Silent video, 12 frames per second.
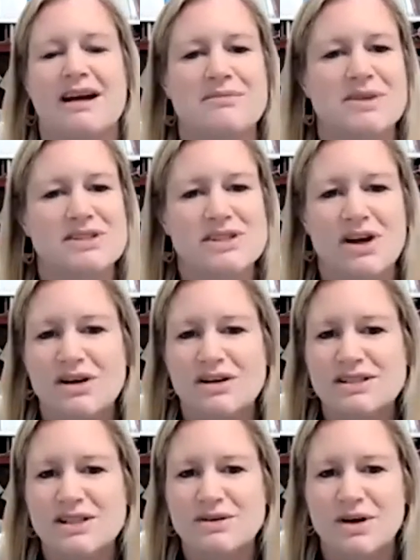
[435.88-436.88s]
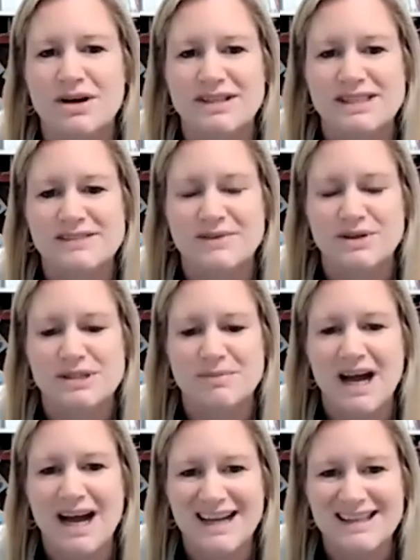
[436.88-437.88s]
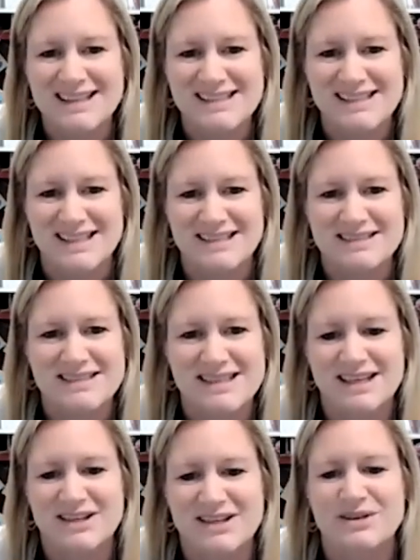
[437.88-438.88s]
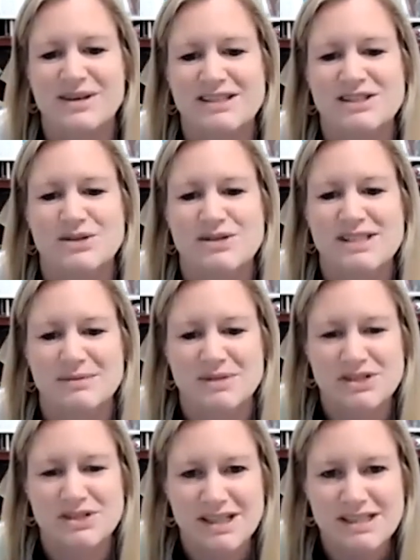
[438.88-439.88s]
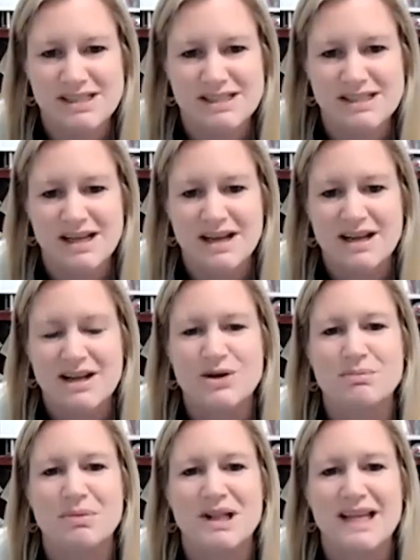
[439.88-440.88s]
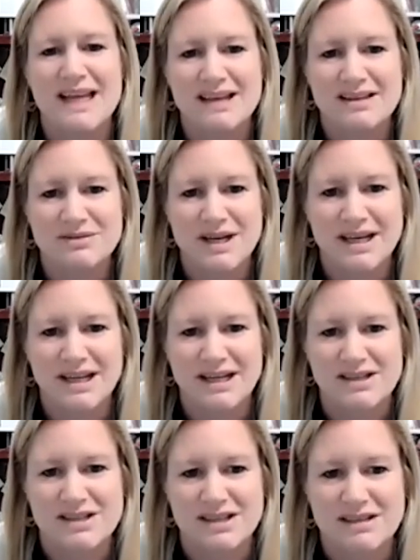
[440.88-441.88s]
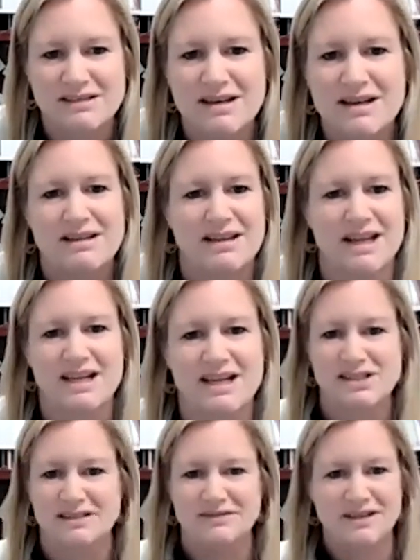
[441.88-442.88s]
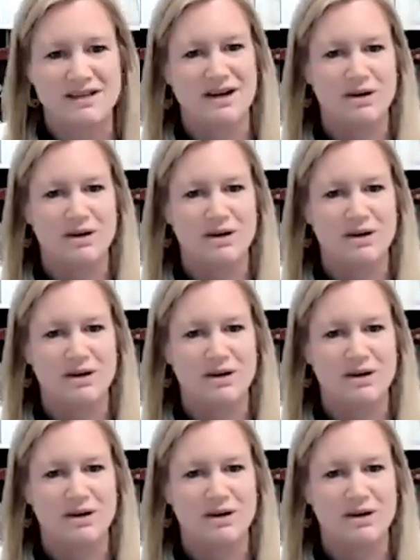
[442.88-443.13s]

There's also all these folks behind the scenes, including dosimetrists who plan the radiation. They actually figure out